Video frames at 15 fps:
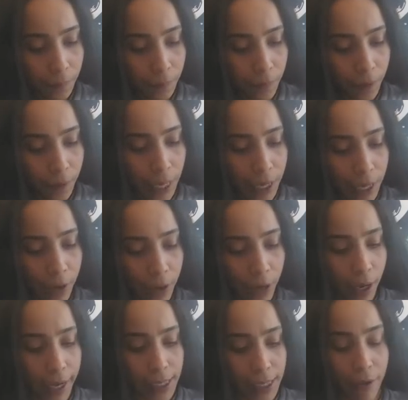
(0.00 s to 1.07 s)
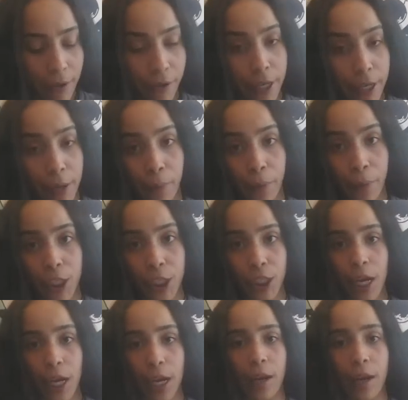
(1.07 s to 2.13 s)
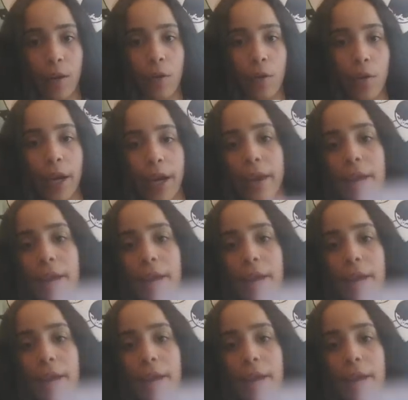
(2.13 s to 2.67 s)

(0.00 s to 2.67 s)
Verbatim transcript: Thank you, guys. I really appreciate it, okay?